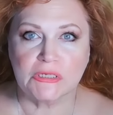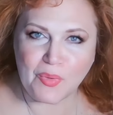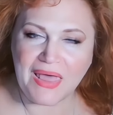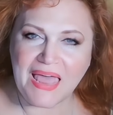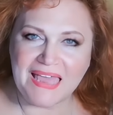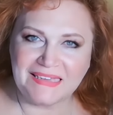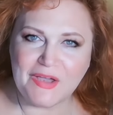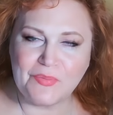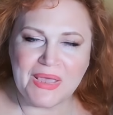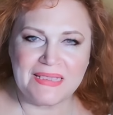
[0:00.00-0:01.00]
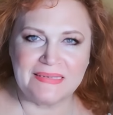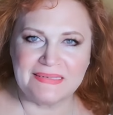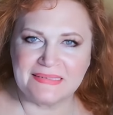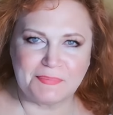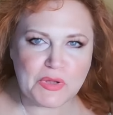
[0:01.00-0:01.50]
Well, hello, my
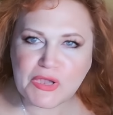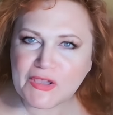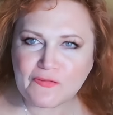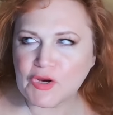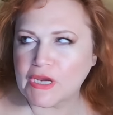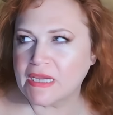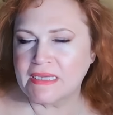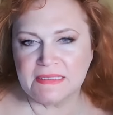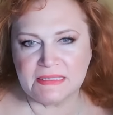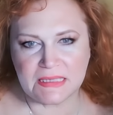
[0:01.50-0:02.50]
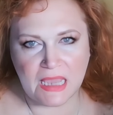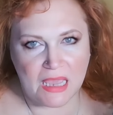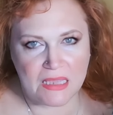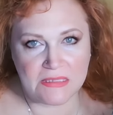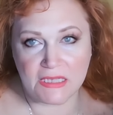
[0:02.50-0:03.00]
spooky friends.
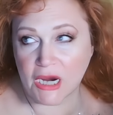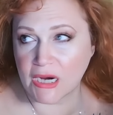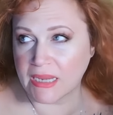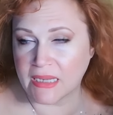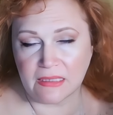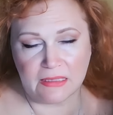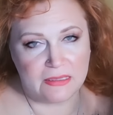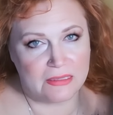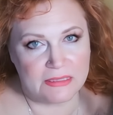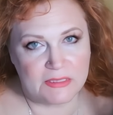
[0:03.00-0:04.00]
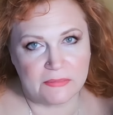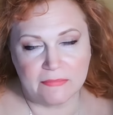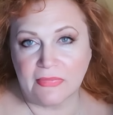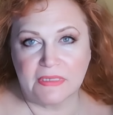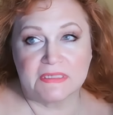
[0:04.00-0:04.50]
Yeah, sorry, S
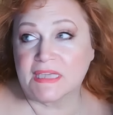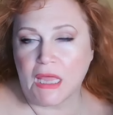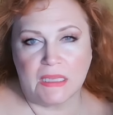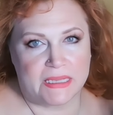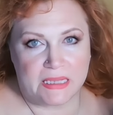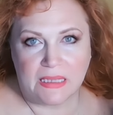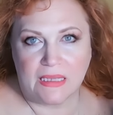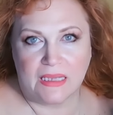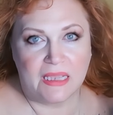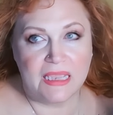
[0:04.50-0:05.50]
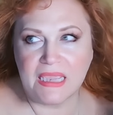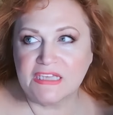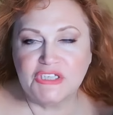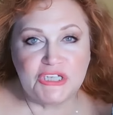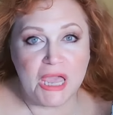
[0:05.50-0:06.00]
Scully.
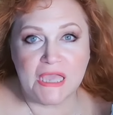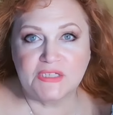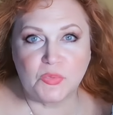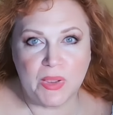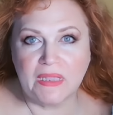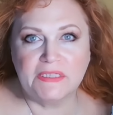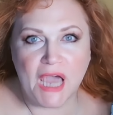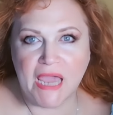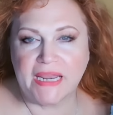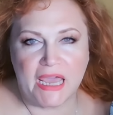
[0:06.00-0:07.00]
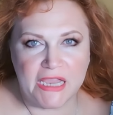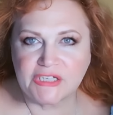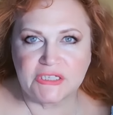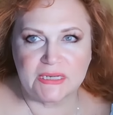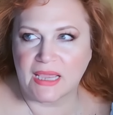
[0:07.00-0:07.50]
He just will not
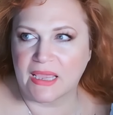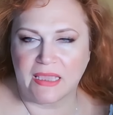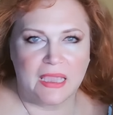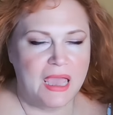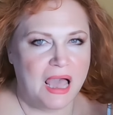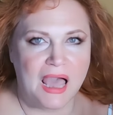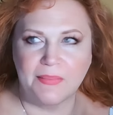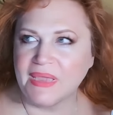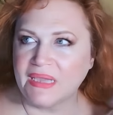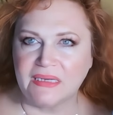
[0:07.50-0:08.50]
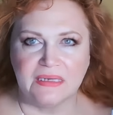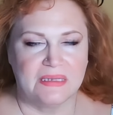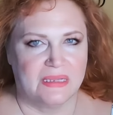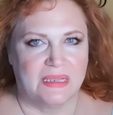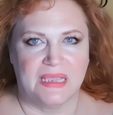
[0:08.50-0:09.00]
hush today. I mean,
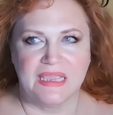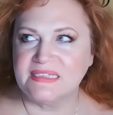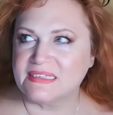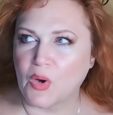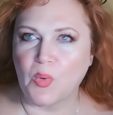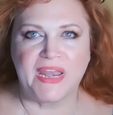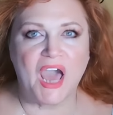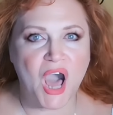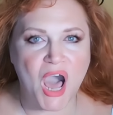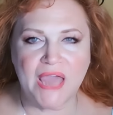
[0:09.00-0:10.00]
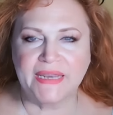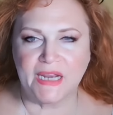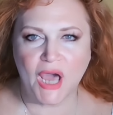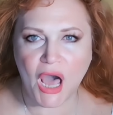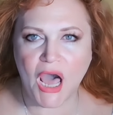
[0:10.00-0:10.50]
he's going on
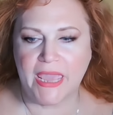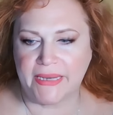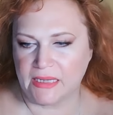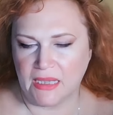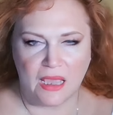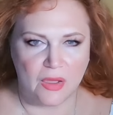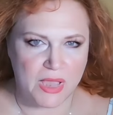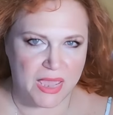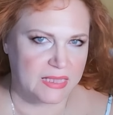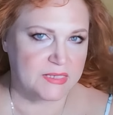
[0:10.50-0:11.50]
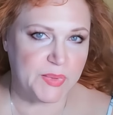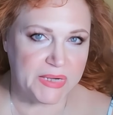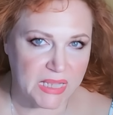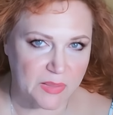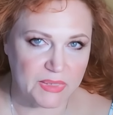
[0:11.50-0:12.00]
and on. Okay, it's been
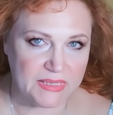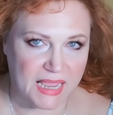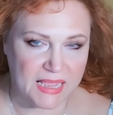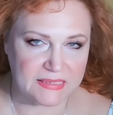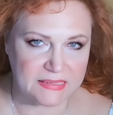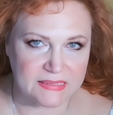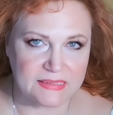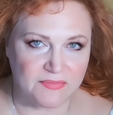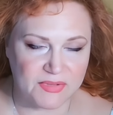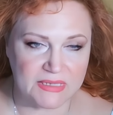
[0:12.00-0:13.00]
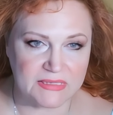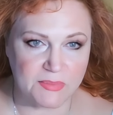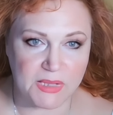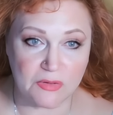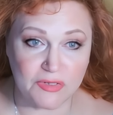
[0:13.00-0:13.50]
a couple of days since I've done
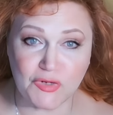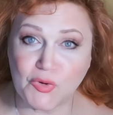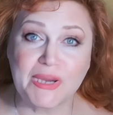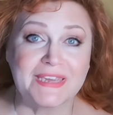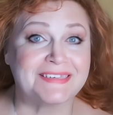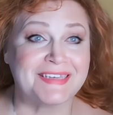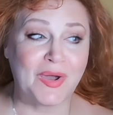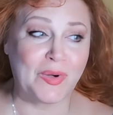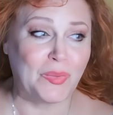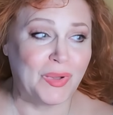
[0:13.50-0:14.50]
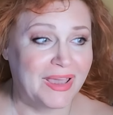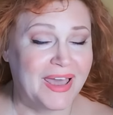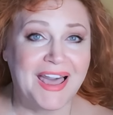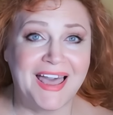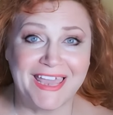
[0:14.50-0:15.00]
some ghost stories, so
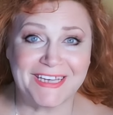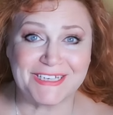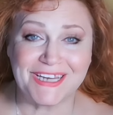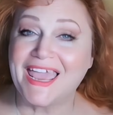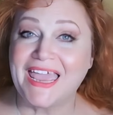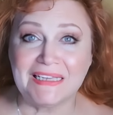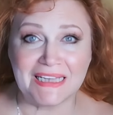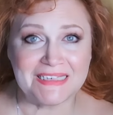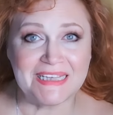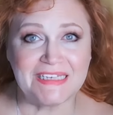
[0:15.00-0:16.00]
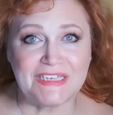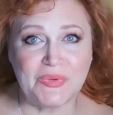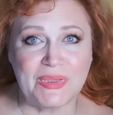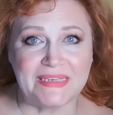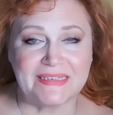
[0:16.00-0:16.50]
hush and let's get
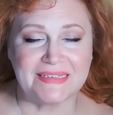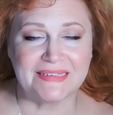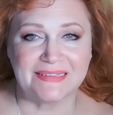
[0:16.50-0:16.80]
to it.